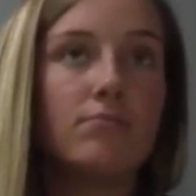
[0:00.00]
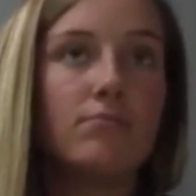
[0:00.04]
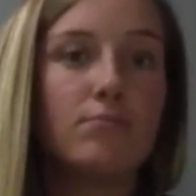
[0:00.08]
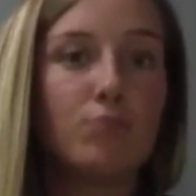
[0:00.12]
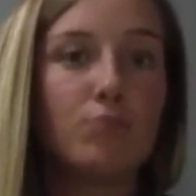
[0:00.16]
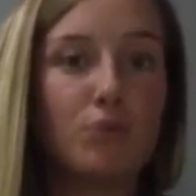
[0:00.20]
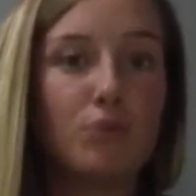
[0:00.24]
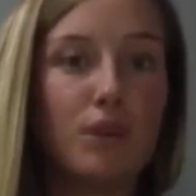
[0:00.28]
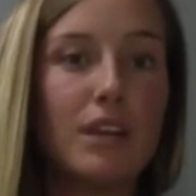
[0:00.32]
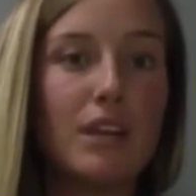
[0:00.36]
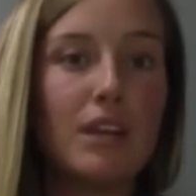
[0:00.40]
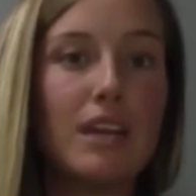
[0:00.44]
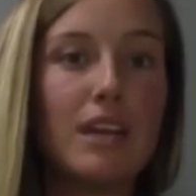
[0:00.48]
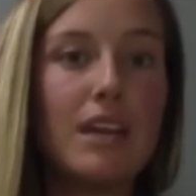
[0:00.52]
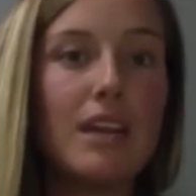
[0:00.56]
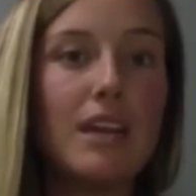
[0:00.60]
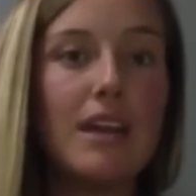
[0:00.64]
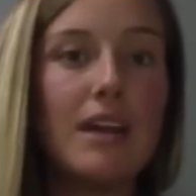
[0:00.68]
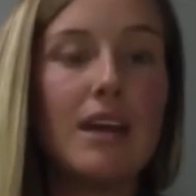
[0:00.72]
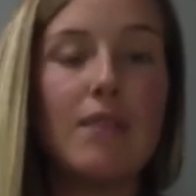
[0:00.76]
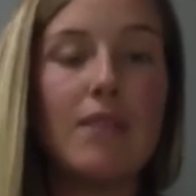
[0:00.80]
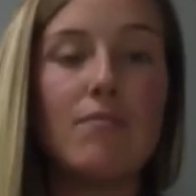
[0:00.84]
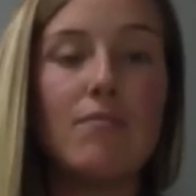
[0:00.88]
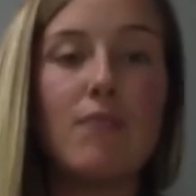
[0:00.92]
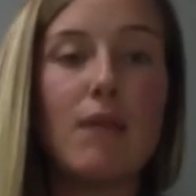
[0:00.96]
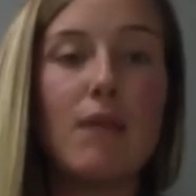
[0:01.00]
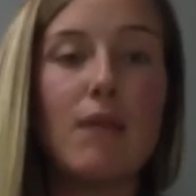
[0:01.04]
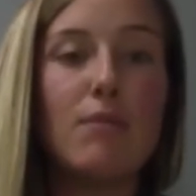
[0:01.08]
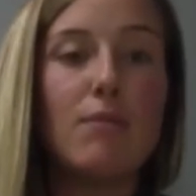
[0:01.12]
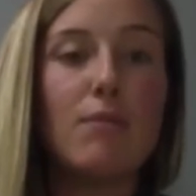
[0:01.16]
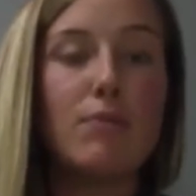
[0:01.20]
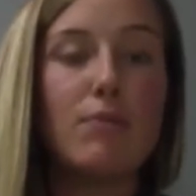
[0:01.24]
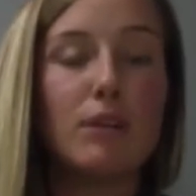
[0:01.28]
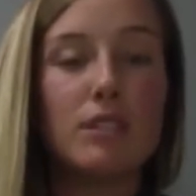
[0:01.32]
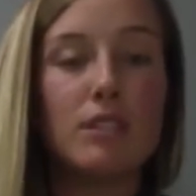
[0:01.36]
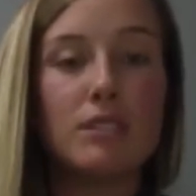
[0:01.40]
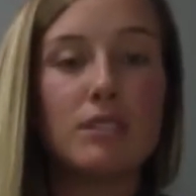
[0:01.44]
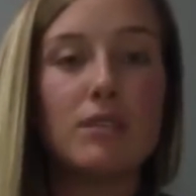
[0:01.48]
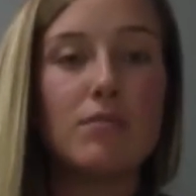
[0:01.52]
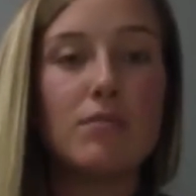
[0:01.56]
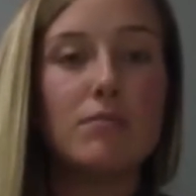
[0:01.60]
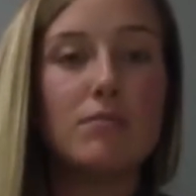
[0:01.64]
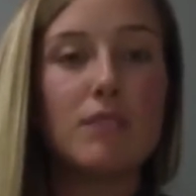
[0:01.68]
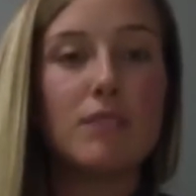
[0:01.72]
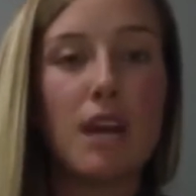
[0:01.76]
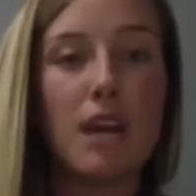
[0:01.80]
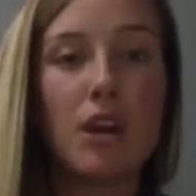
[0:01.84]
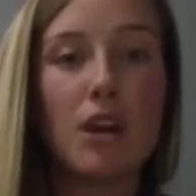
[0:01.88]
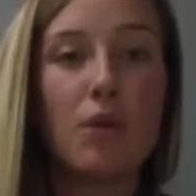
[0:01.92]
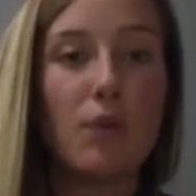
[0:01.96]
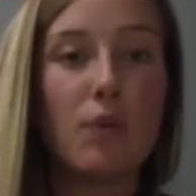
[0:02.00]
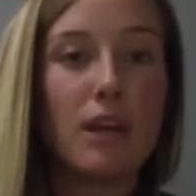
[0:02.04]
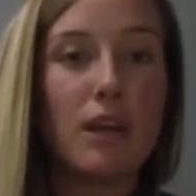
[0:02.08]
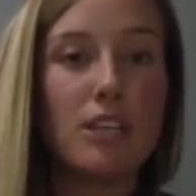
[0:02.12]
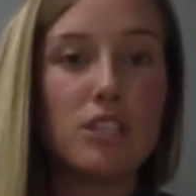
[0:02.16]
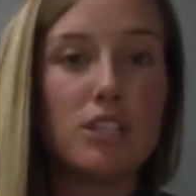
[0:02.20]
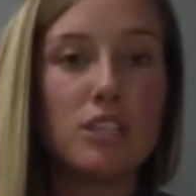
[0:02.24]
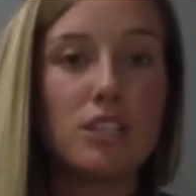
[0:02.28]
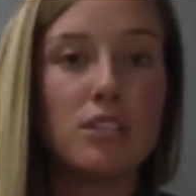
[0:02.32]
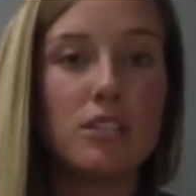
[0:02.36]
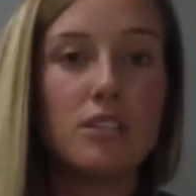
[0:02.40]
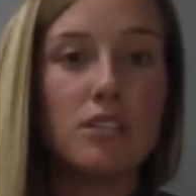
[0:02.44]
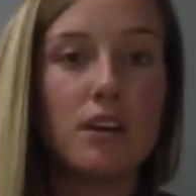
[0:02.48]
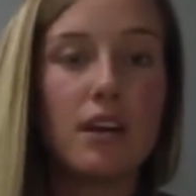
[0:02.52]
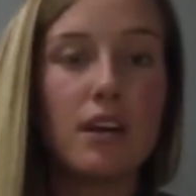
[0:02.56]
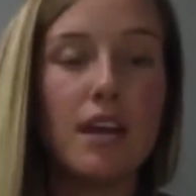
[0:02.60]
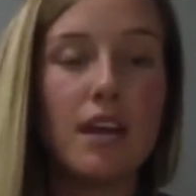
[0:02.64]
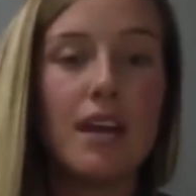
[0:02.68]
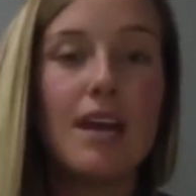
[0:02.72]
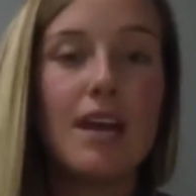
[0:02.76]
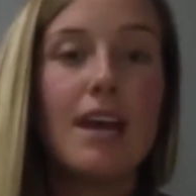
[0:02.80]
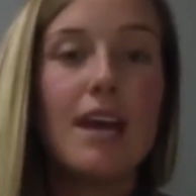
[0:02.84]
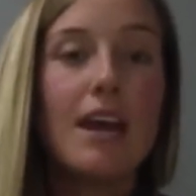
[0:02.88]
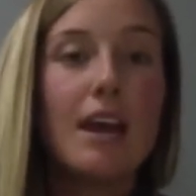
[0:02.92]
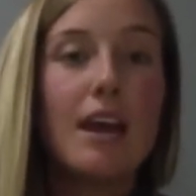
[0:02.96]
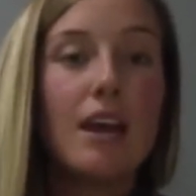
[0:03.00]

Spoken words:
pretty and maybe put some decorations on it.